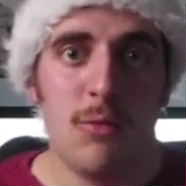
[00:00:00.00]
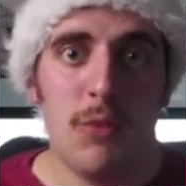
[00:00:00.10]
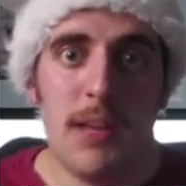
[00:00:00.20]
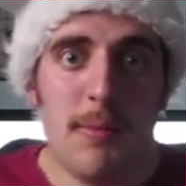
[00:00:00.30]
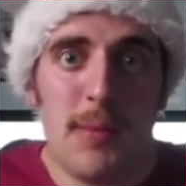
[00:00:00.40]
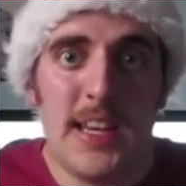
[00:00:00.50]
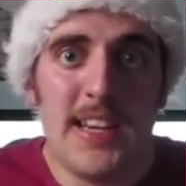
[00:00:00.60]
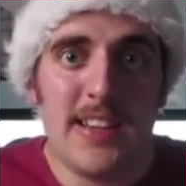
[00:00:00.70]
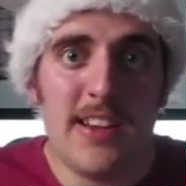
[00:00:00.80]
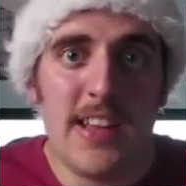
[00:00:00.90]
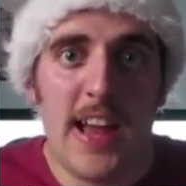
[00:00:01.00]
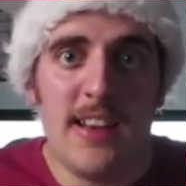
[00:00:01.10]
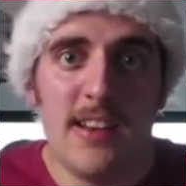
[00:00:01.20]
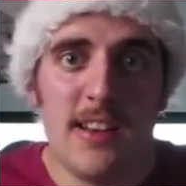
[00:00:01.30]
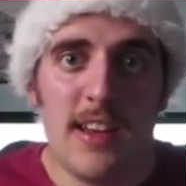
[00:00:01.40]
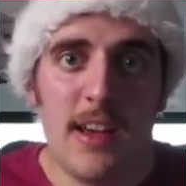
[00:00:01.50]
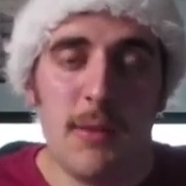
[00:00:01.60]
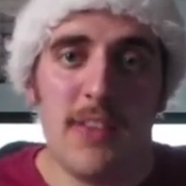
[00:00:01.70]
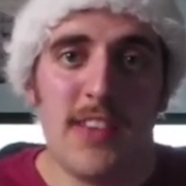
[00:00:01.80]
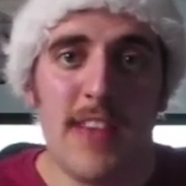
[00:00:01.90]
Wouldn't it have been easier then? It
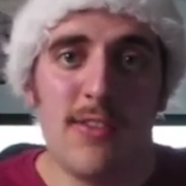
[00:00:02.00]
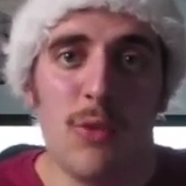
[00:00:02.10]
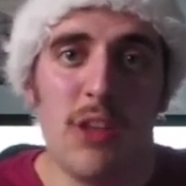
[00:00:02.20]
would have saved